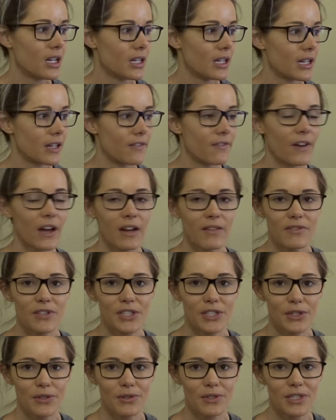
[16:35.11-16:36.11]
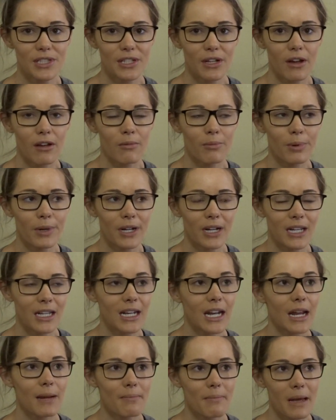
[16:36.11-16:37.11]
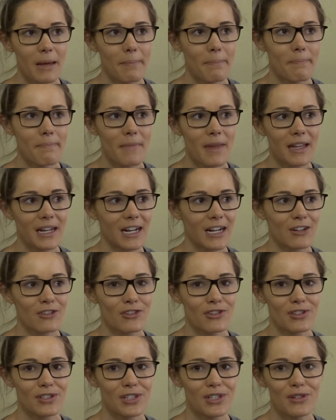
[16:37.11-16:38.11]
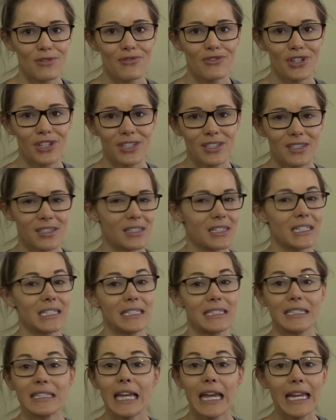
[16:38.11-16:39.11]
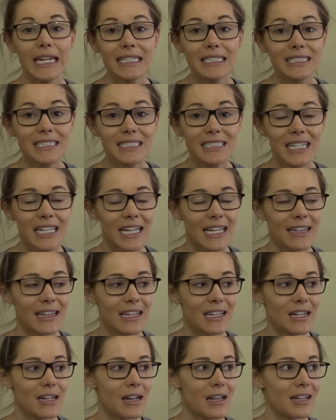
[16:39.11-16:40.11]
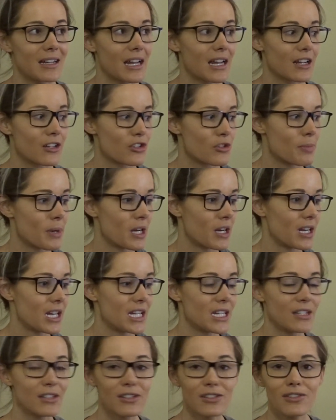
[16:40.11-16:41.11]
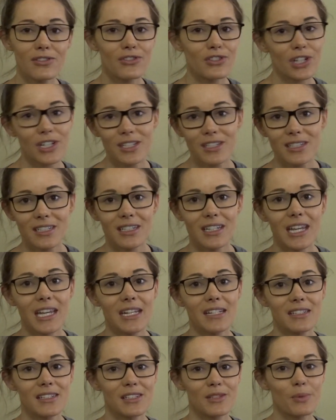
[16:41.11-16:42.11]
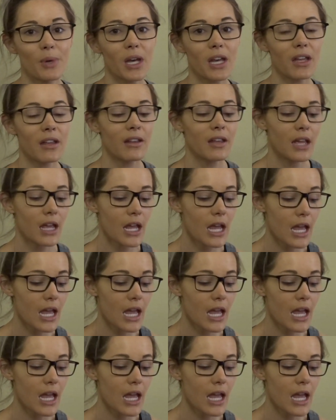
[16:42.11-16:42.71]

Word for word: like five suits, so I'll bring in my an extra suit just in case and then an extra pair of heels just in case as well.